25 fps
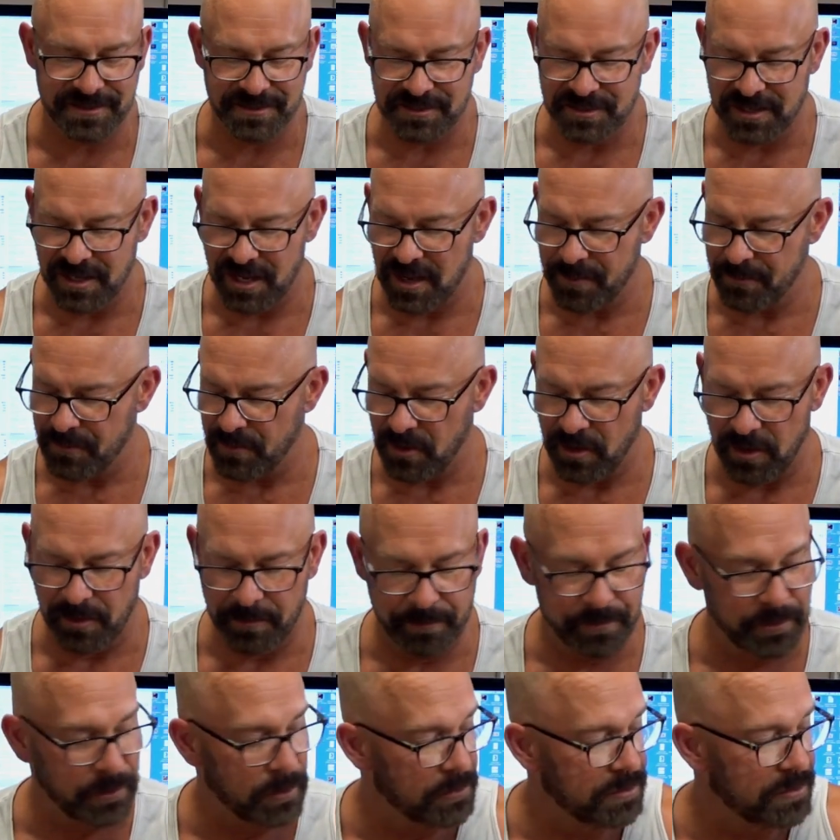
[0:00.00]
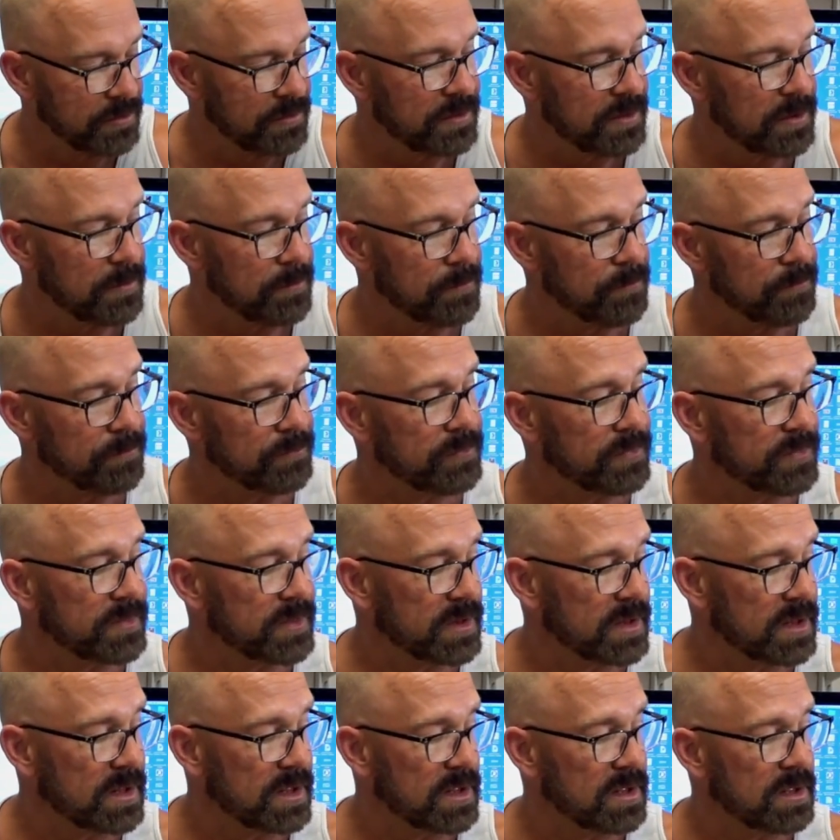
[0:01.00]
the same on both of them.
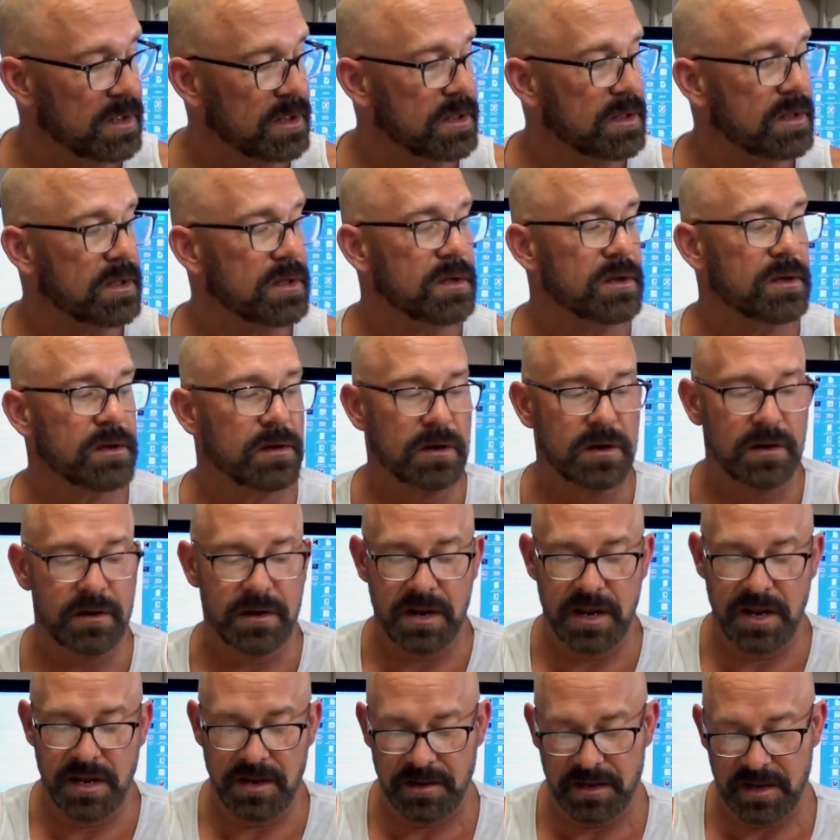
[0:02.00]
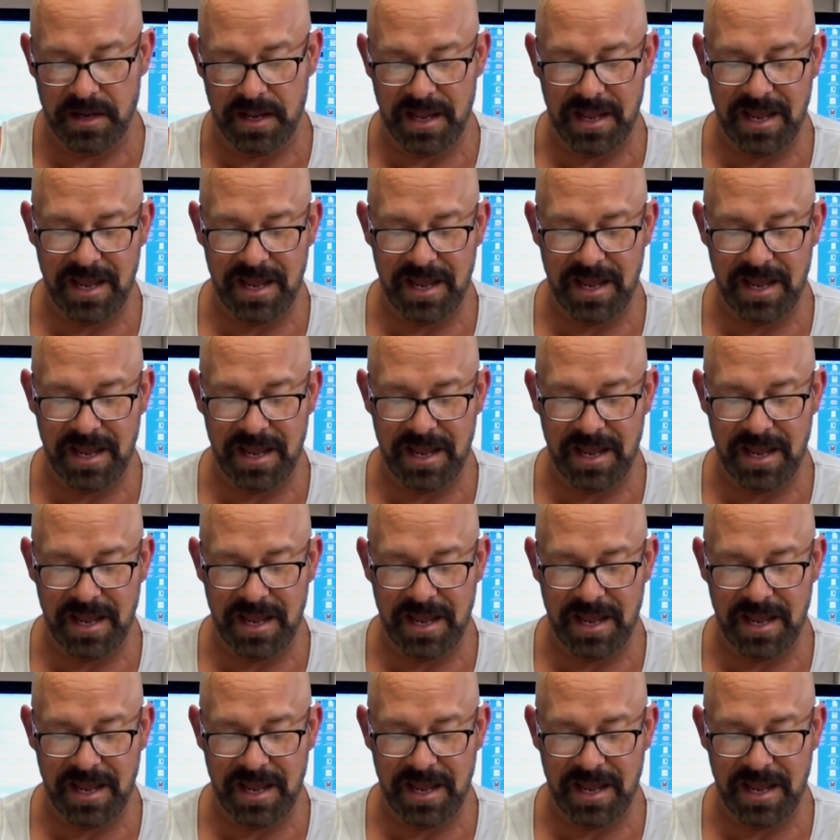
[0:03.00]
All right,